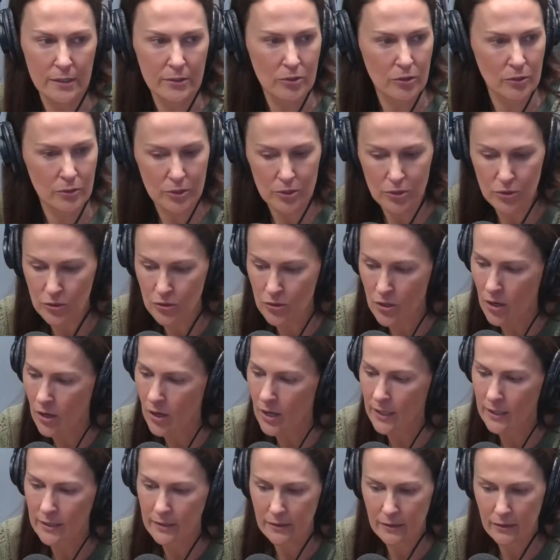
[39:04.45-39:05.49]
So it's
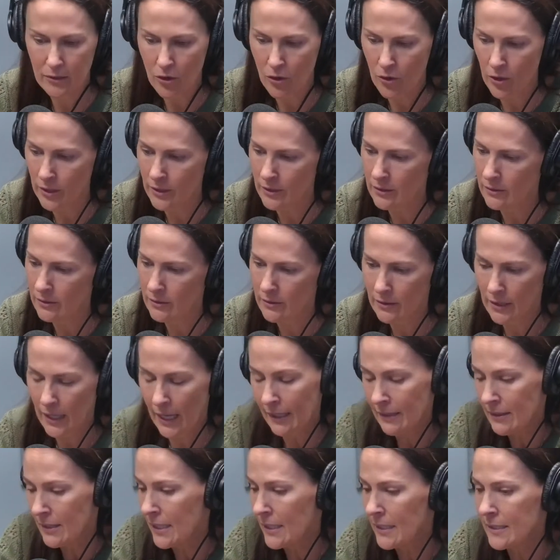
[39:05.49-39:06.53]
not on,
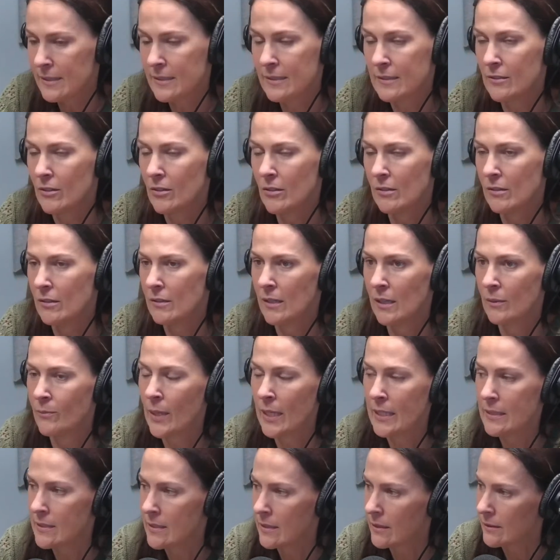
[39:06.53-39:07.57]
I think it's
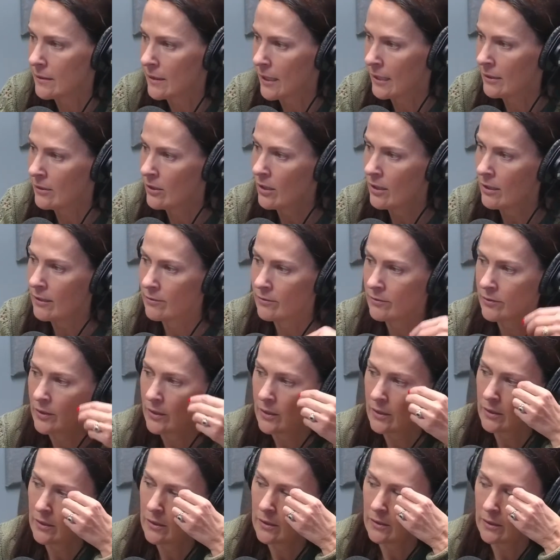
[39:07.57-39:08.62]
amazing.
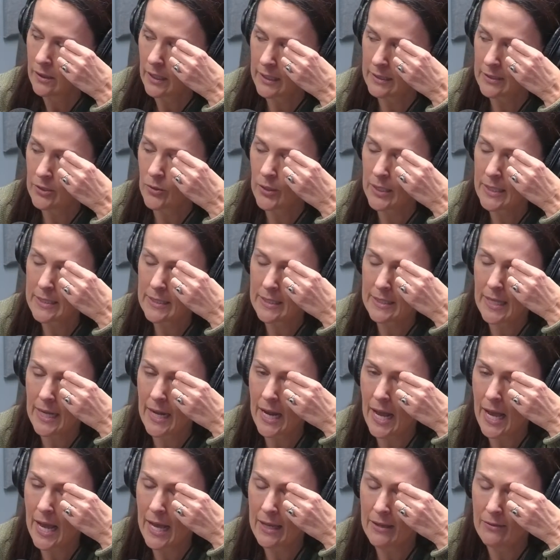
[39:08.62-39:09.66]
It's crazy that
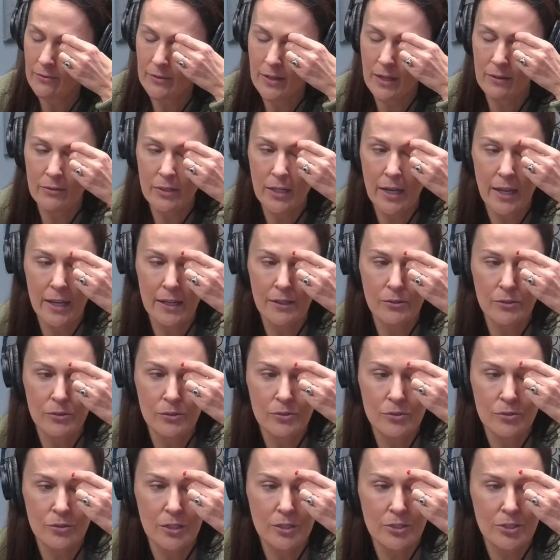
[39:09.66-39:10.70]
I've never had new
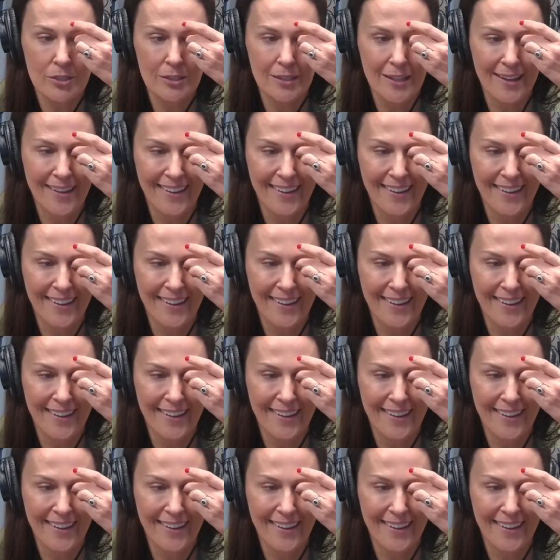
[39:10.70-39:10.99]
construction.